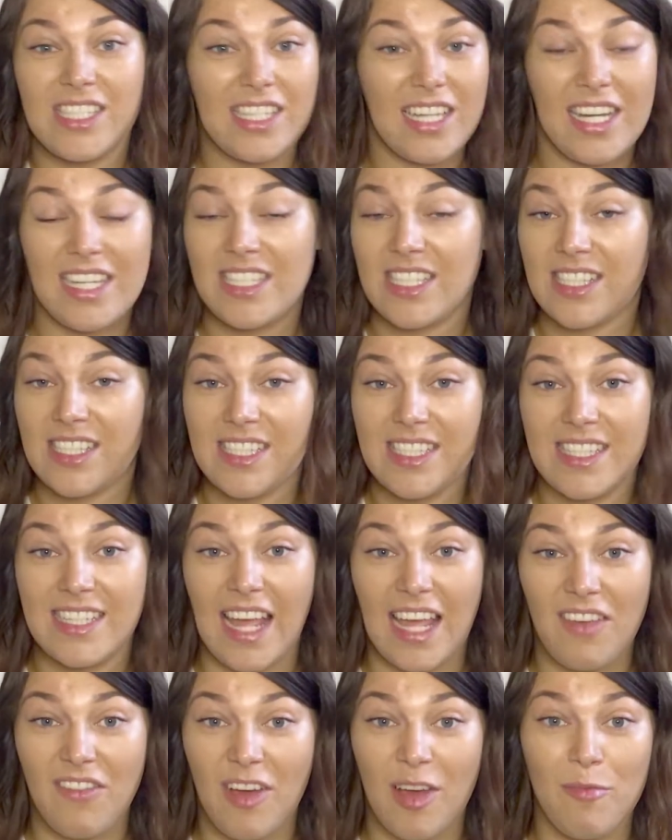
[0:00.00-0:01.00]
just
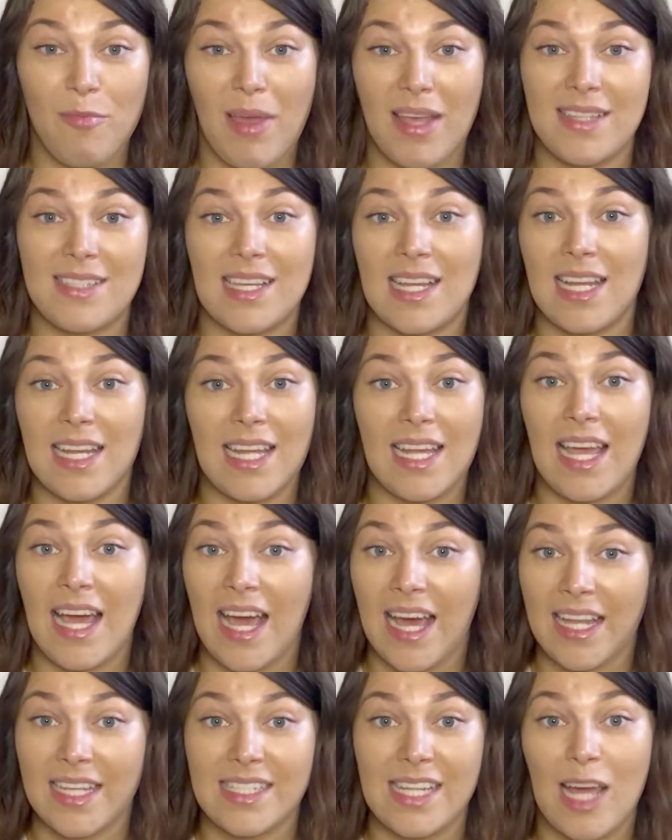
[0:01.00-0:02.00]
gave up basically,
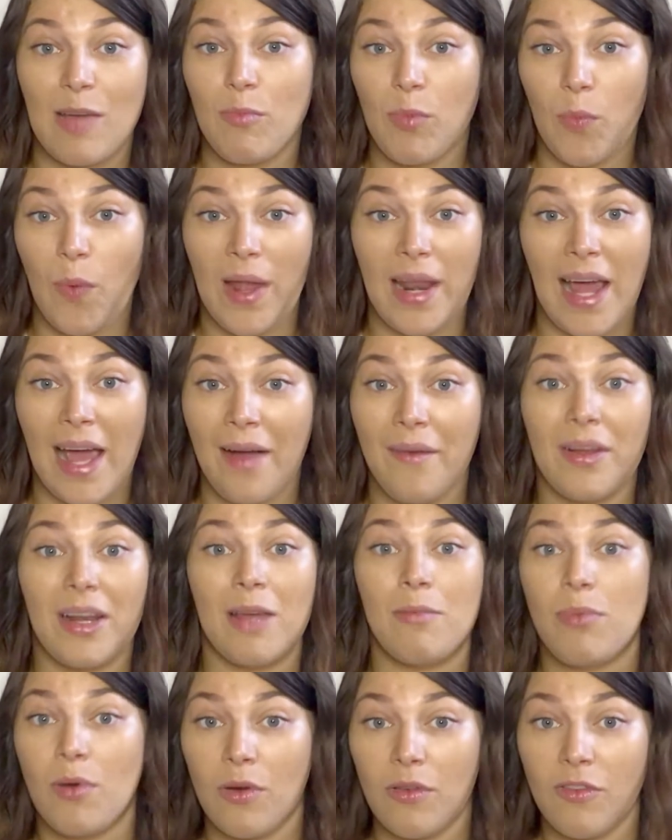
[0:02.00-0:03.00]
and I went out and I
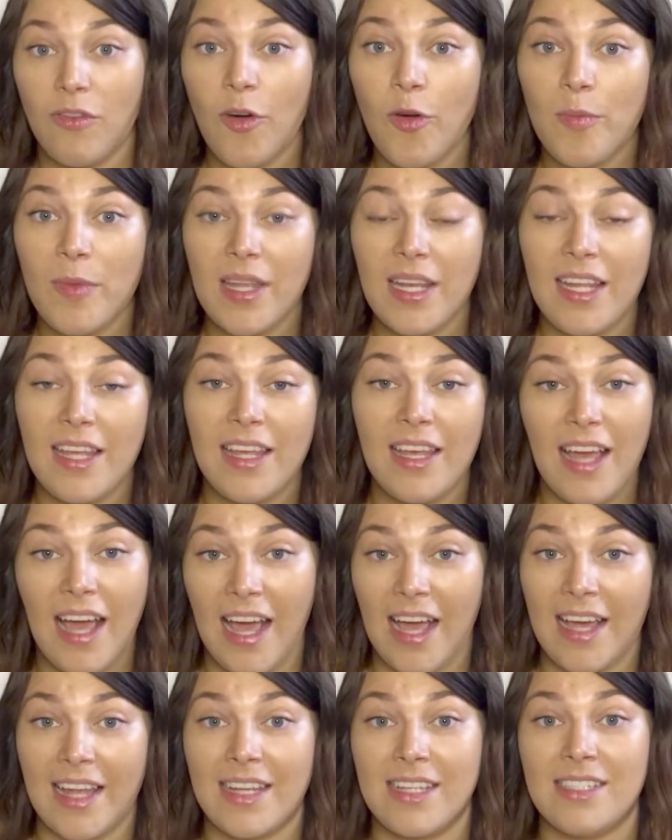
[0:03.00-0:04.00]
bought formula,
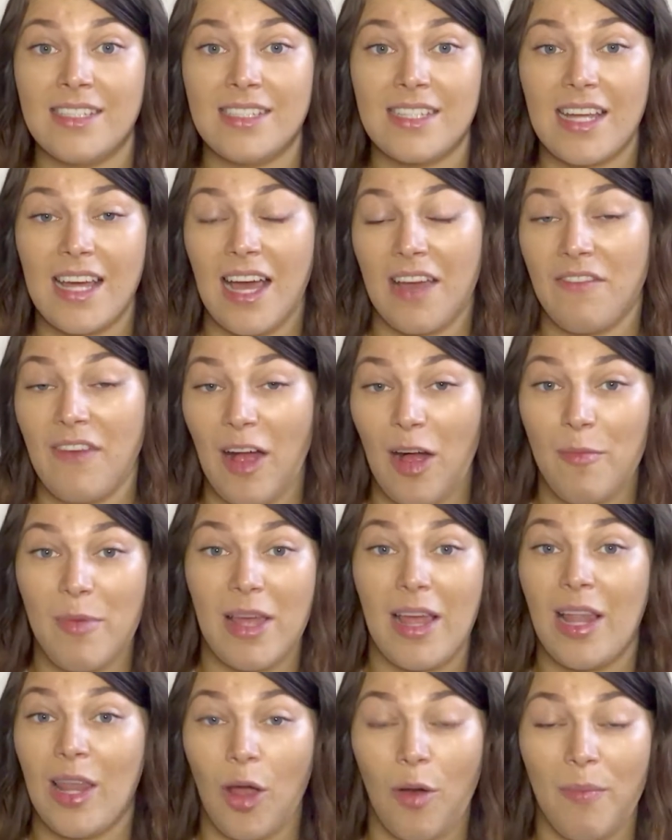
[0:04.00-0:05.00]
and I felt
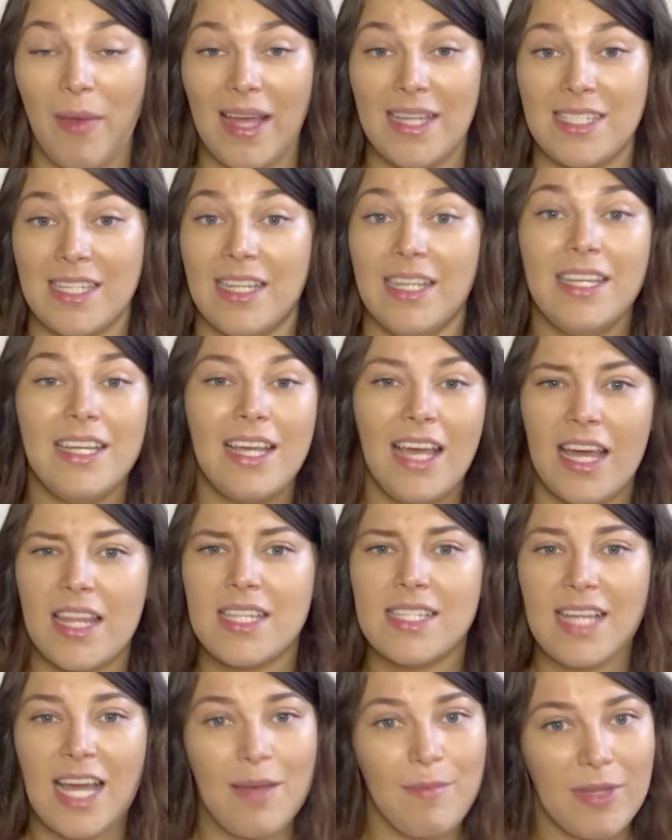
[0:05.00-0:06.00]
a lot better. At the
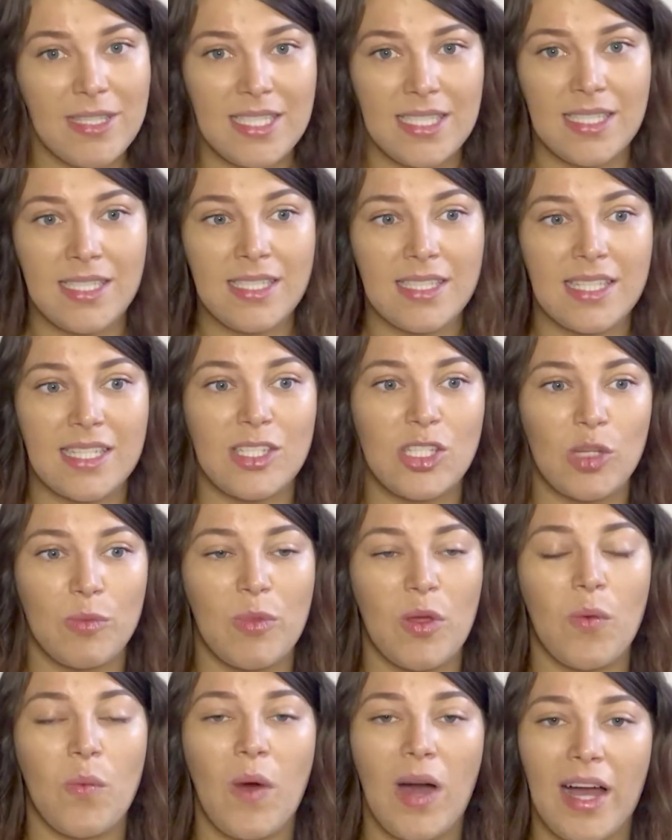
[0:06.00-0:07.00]
time I didn't, it took me
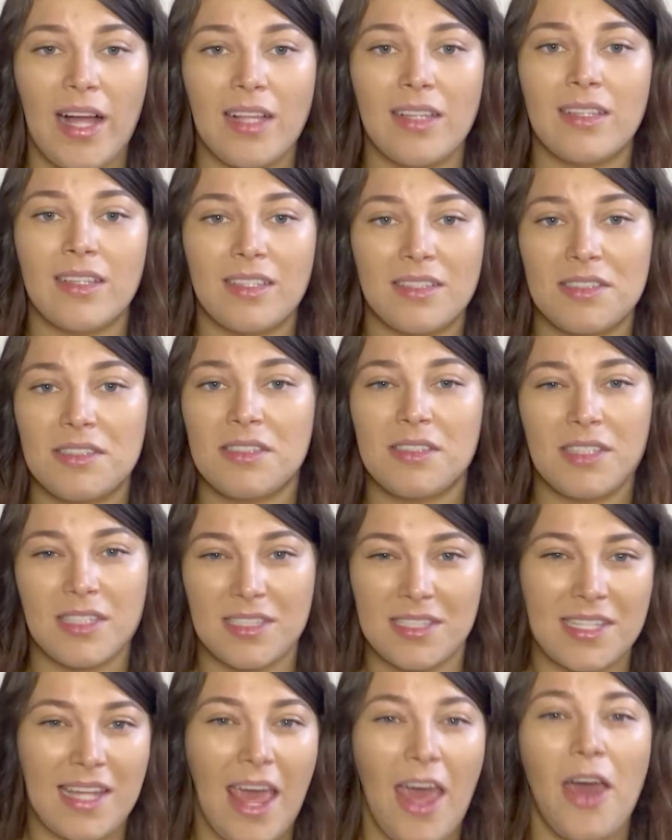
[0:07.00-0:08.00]
a while
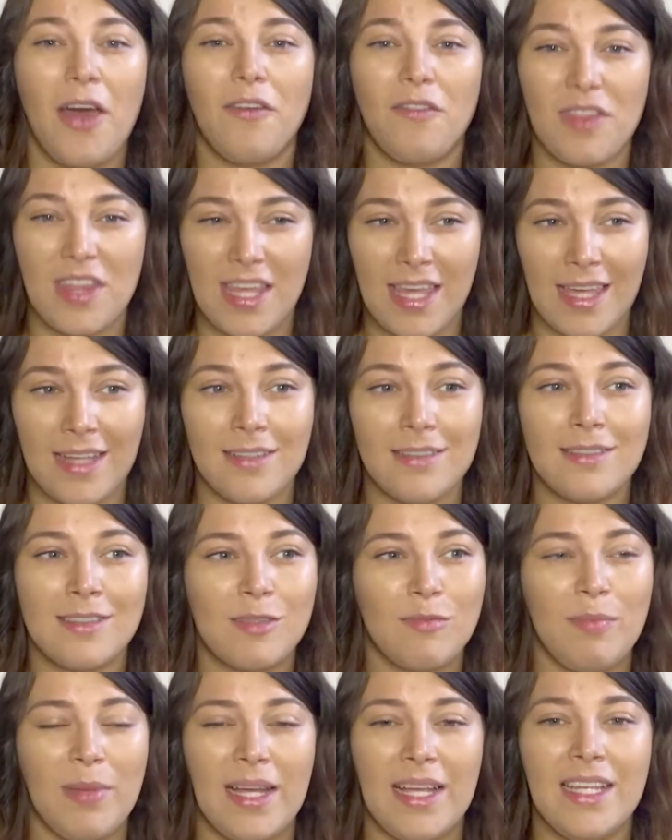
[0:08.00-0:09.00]
to get over the guilt,
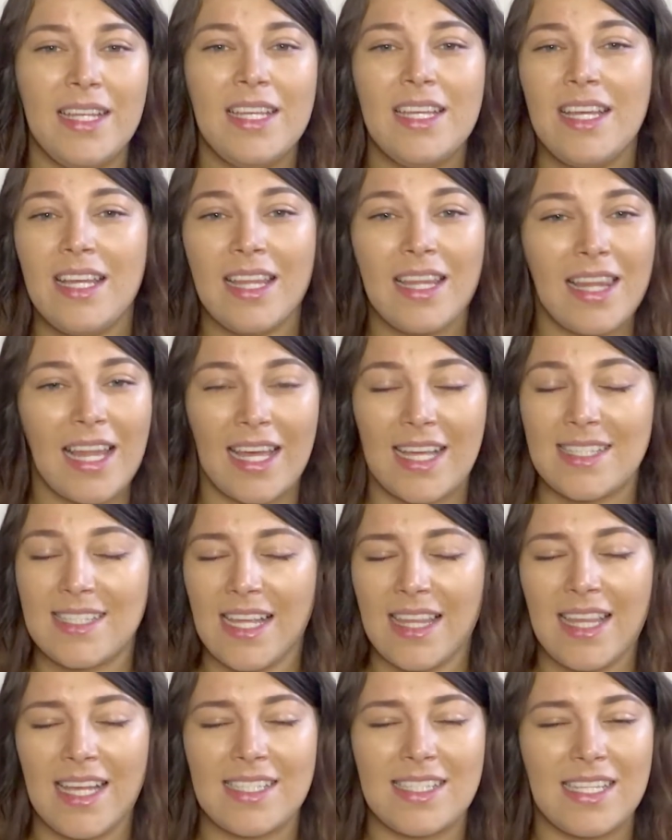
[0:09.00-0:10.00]
but like I
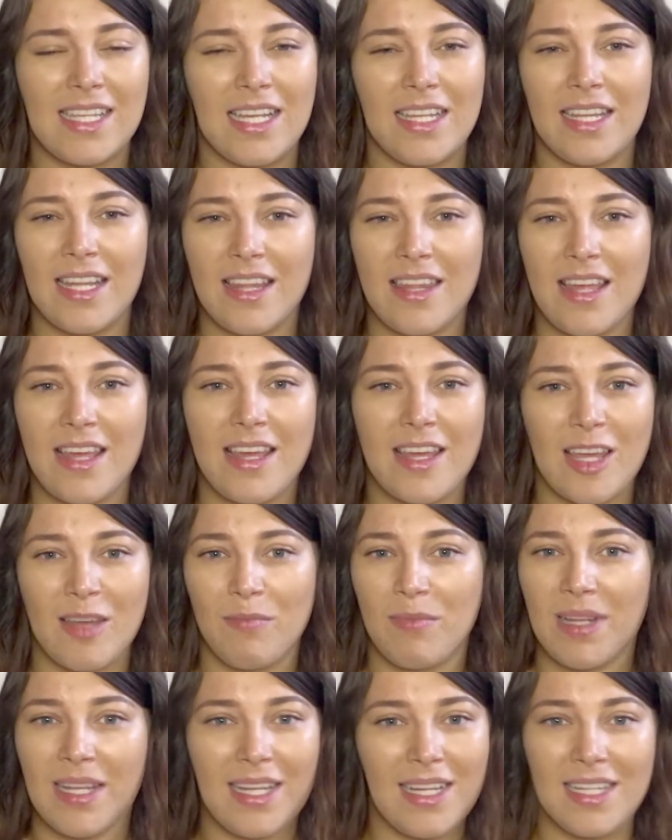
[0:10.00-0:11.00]
said, that's another
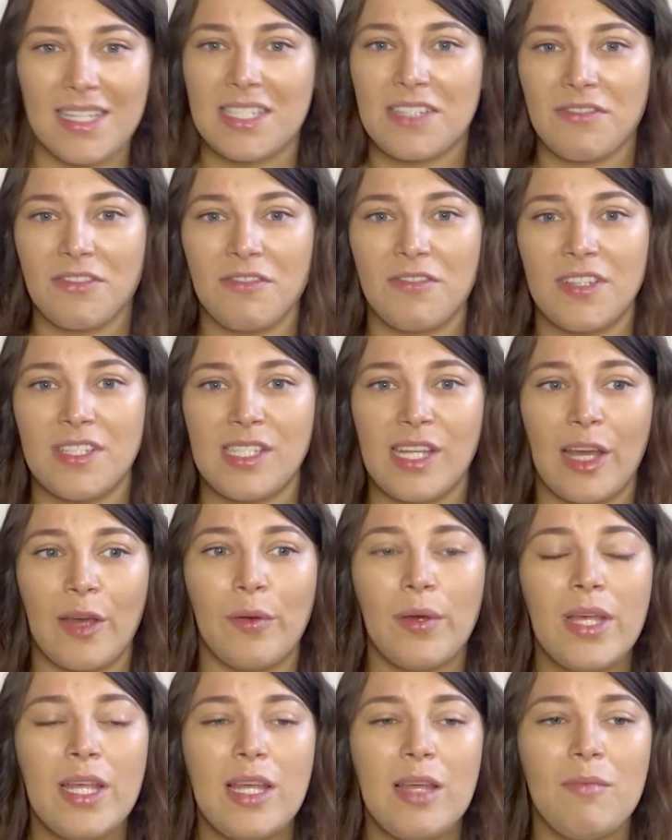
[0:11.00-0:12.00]
completely different video.
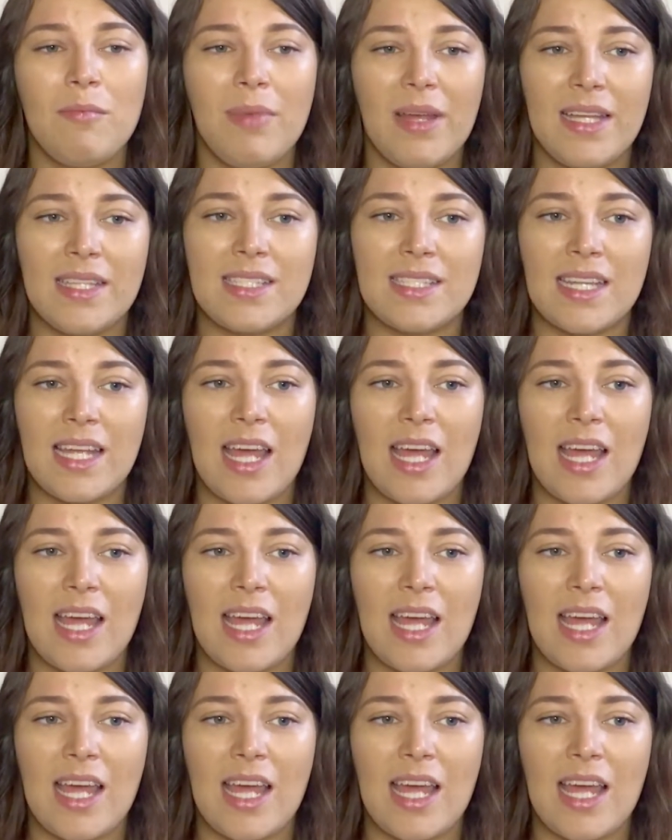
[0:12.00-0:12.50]
But